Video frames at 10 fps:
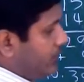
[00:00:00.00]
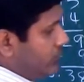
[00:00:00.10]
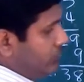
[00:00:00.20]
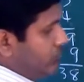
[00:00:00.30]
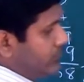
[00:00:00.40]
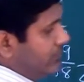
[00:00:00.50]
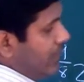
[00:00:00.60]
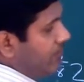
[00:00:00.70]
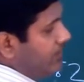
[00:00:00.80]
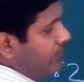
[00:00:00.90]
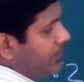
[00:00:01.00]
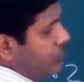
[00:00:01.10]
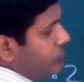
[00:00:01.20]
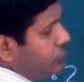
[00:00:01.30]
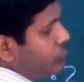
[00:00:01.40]
So 7
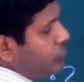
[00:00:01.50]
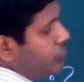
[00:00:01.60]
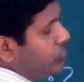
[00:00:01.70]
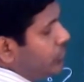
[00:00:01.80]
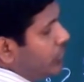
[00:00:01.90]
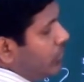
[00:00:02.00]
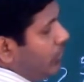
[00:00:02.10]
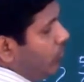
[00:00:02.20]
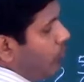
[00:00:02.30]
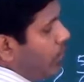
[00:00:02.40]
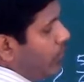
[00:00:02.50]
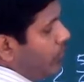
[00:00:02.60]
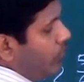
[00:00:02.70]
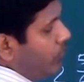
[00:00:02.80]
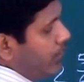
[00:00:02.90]
plus 2,
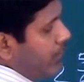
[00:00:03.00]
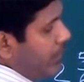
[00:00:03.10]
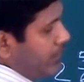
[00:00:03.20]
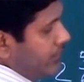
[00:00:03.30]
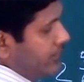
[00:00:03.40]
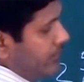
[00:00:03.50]
1 over 9.